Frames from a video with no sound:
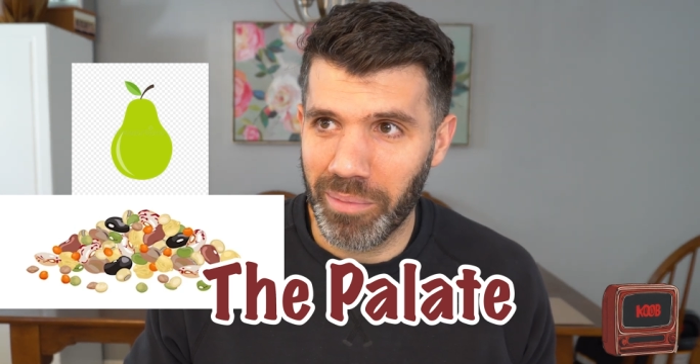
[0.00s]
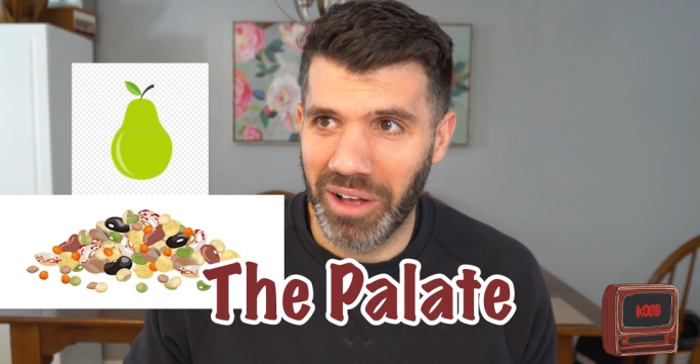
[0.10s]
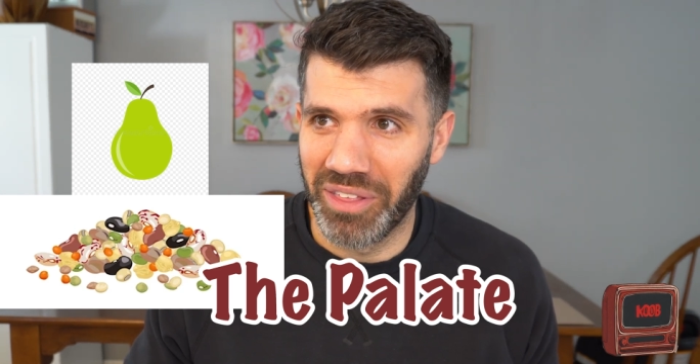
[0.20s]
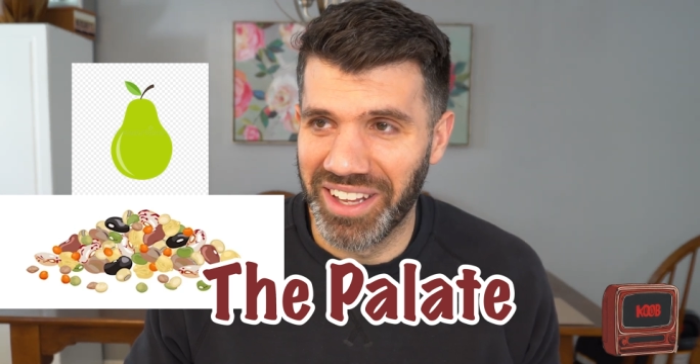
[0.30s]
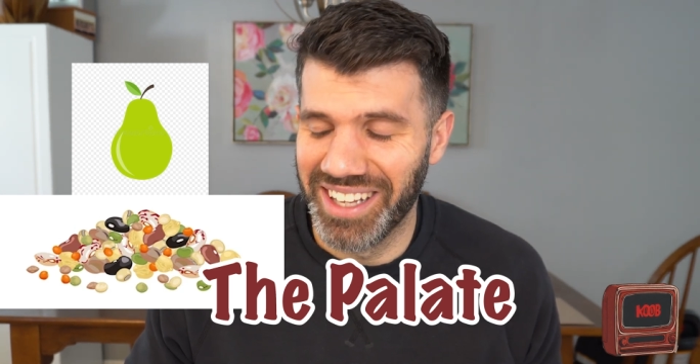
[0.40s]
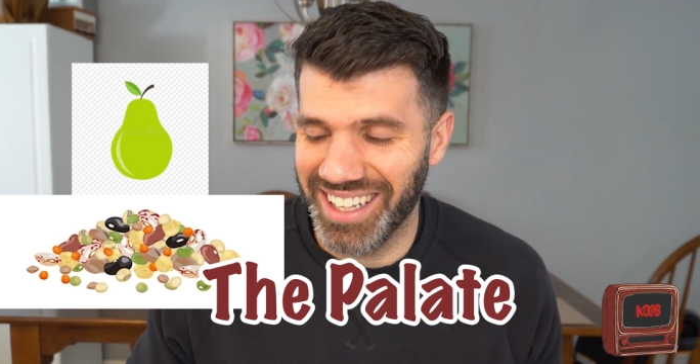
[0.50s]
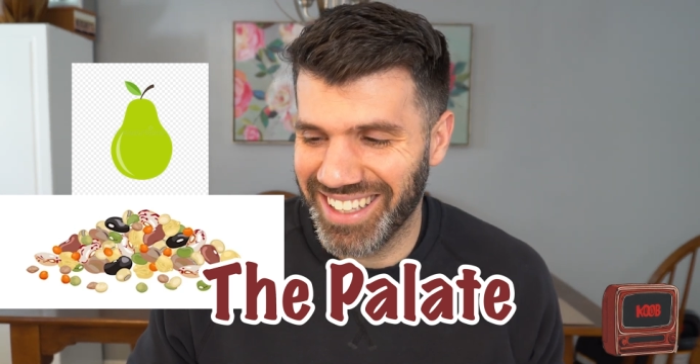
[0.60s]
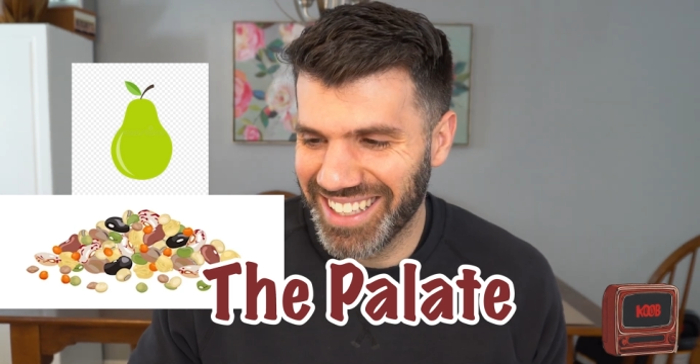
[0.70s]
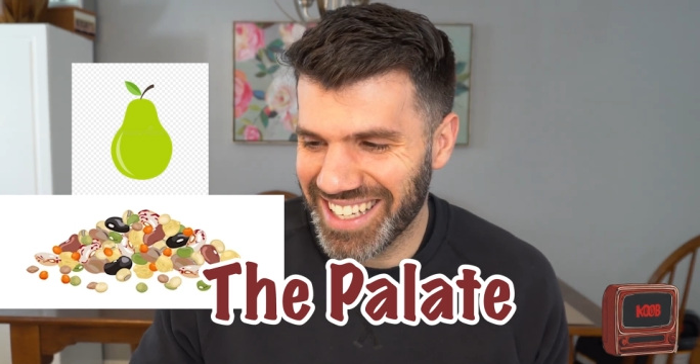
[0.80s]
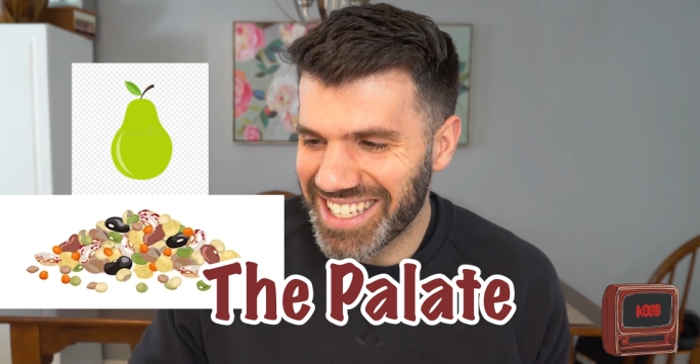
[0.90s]

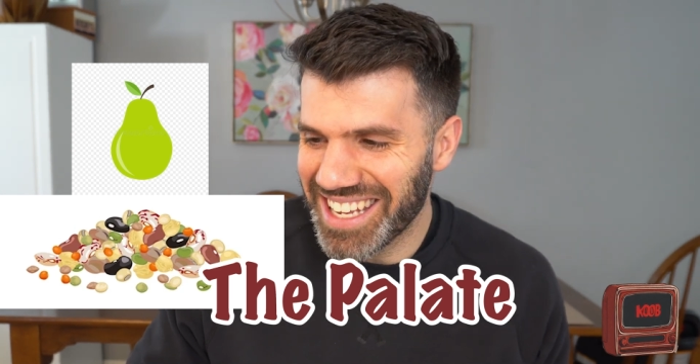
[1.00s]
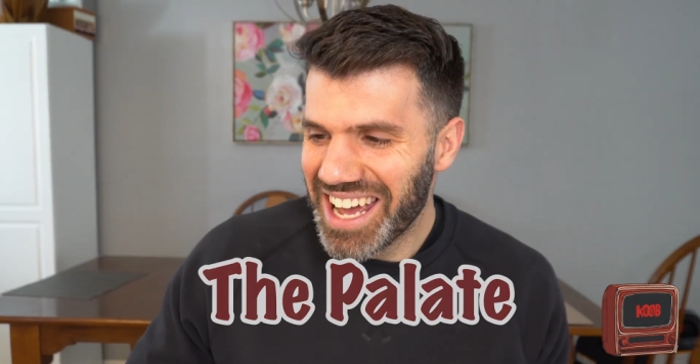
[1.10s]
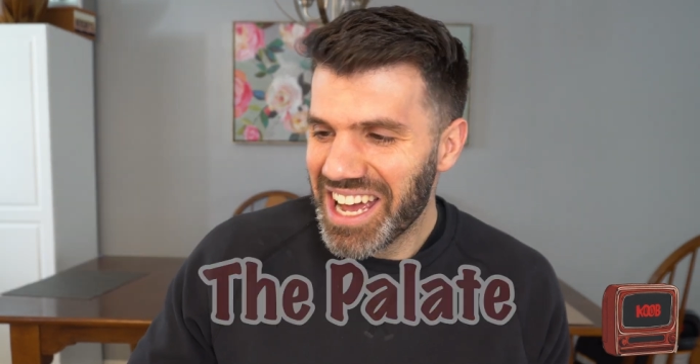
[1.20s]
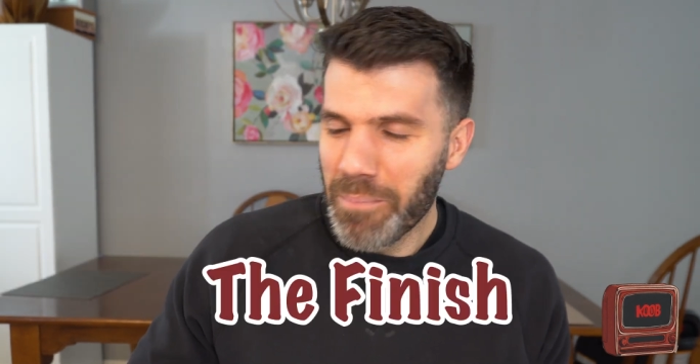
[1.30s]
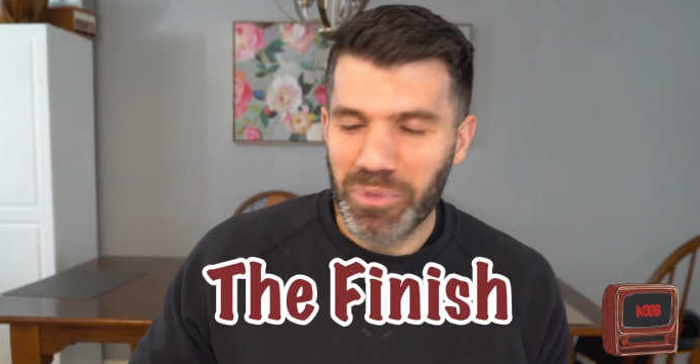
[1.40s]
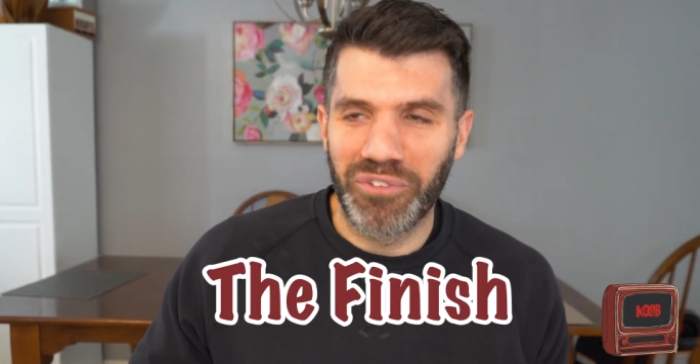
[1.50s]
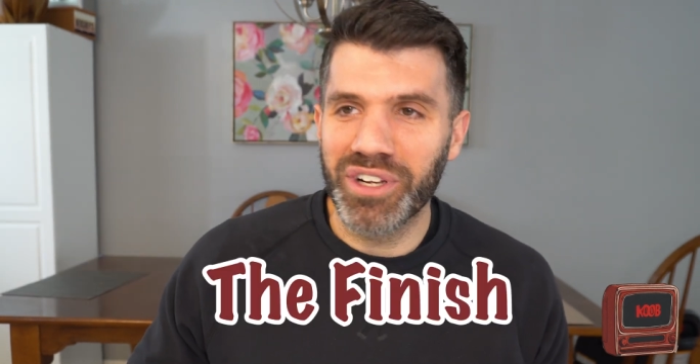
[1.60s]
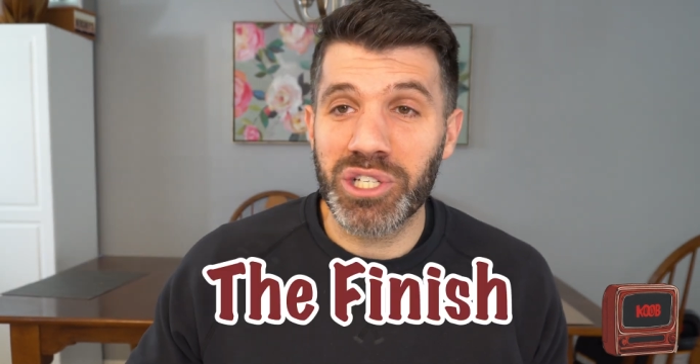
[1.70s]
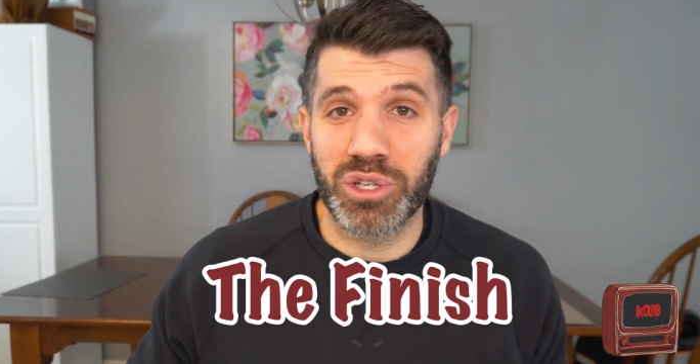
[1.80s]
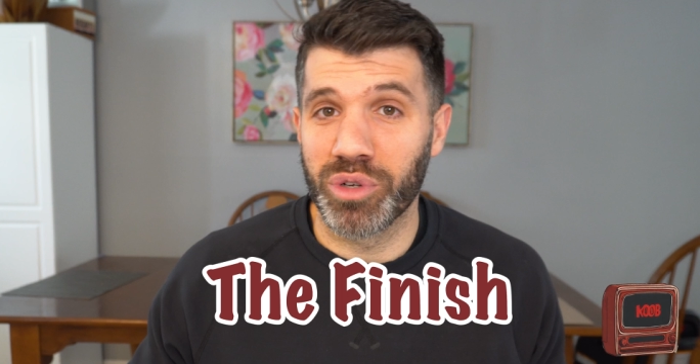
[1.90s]
about this. The
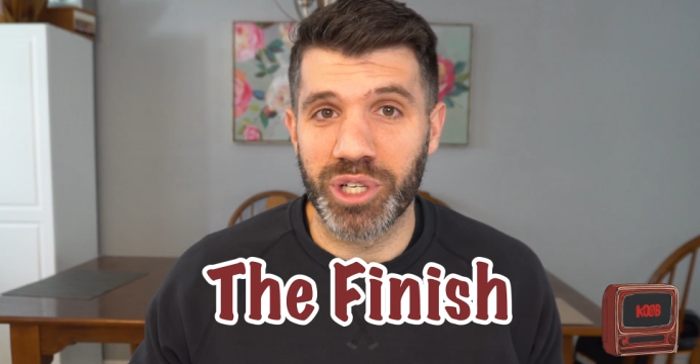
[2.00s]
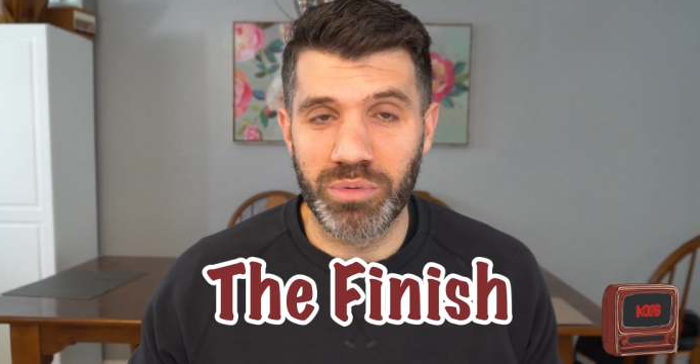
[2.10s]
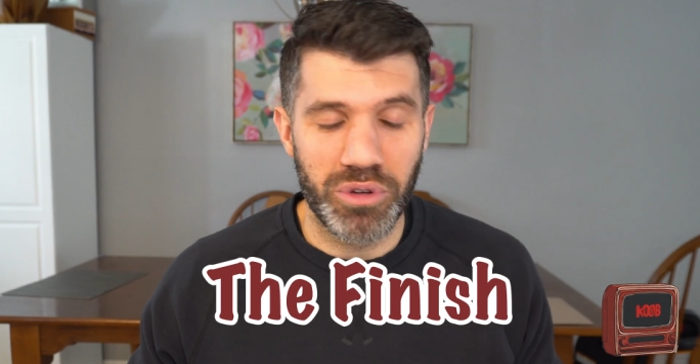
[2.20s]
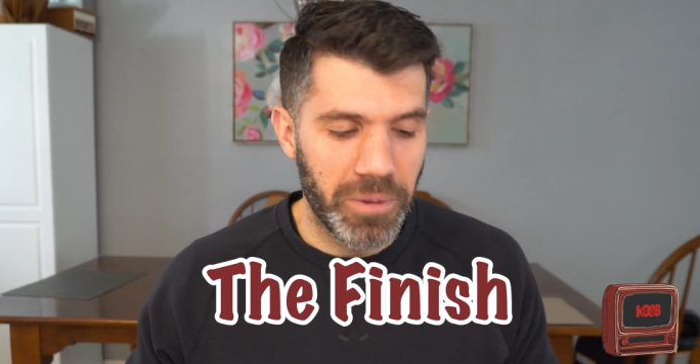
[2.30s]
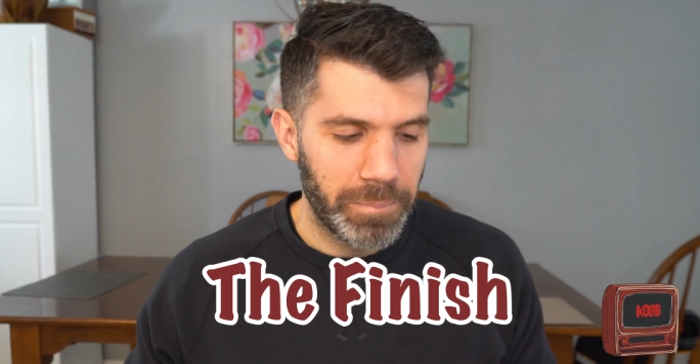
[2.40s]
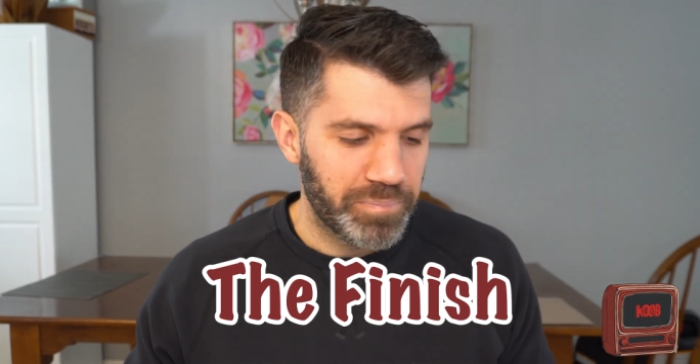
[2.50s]
finish is really smooth.